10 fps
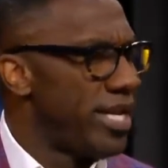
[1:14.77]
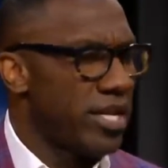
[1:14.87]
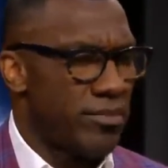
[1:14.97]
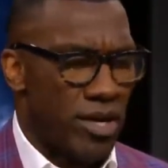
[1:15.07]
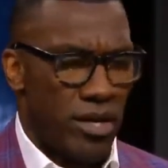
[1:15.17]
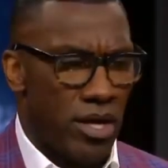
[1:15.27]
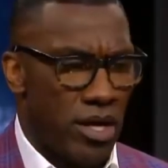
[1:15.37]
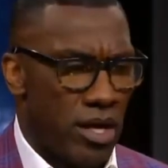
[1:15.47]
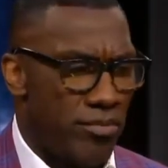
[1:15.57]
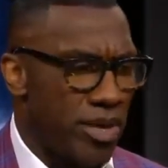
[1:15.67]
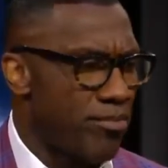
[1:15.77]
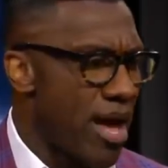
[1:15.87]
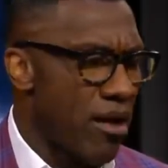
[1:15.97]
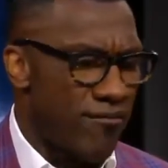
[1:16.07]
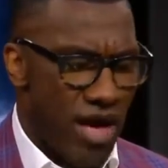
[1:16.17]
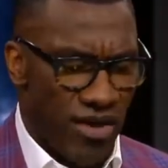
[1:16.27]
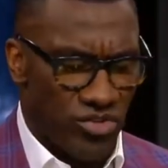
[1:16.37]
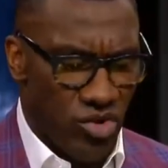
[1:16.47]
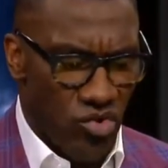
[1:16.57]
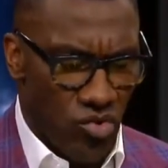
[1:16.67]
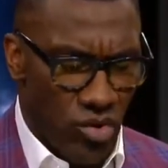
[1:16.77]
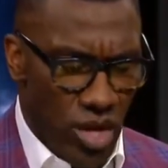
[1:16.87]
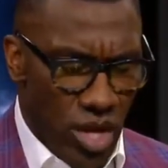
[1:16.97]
at a big Power 5 school.